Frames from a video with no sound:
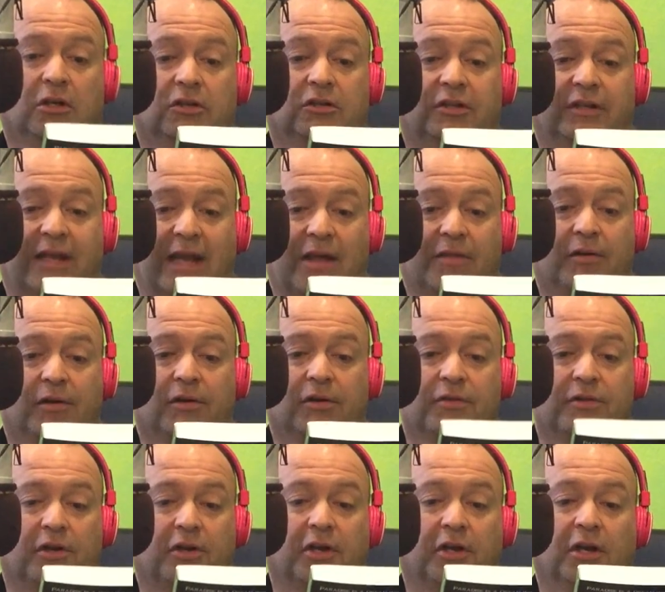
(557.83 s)

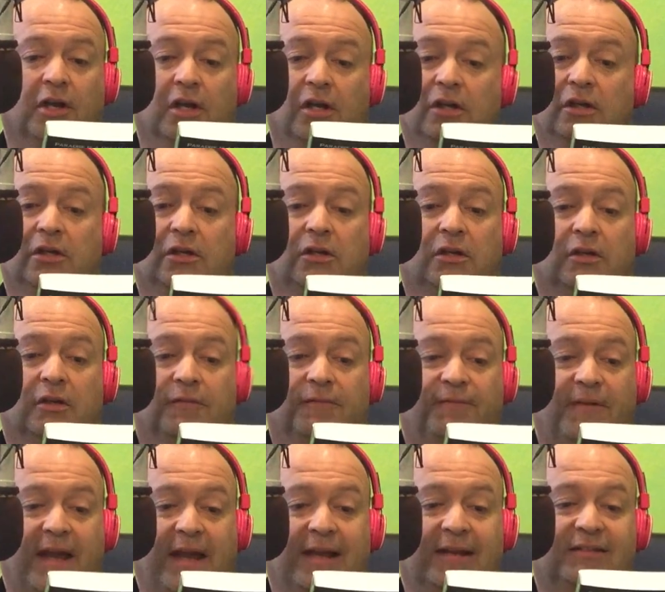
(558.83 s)
Together, they're gonna
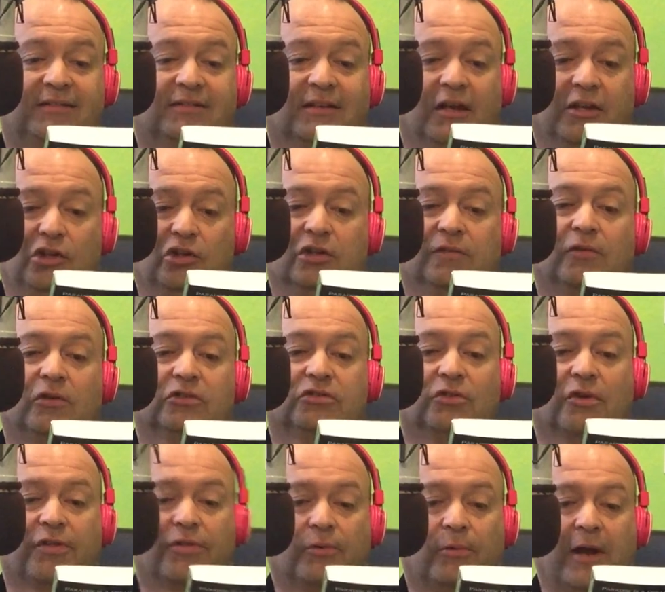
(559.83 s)
face a
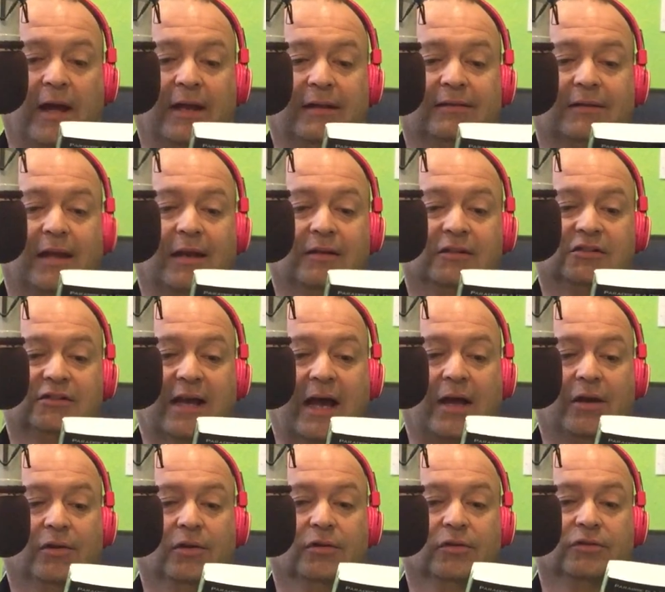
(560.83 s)
universal threat that
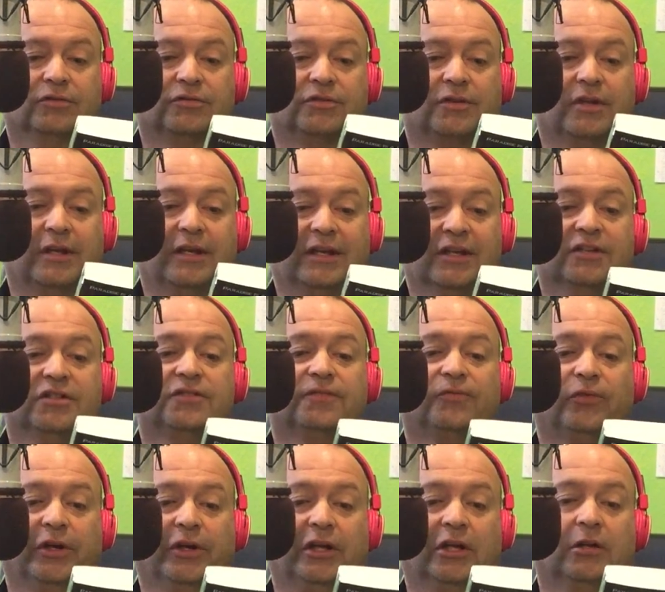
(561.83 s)
shadows his
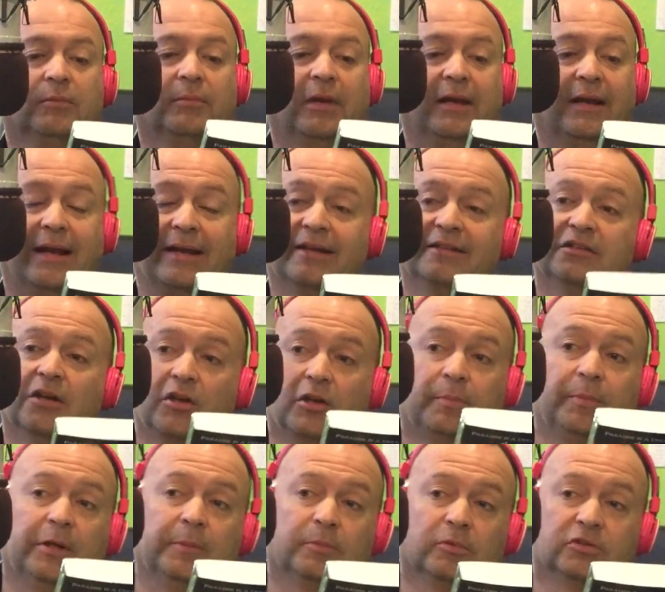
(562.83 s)
freedom and I guess other
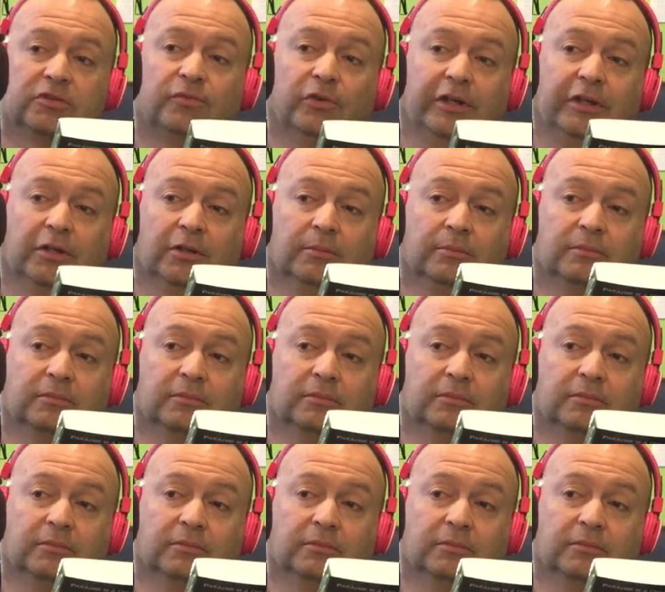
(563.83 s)
people's freedom.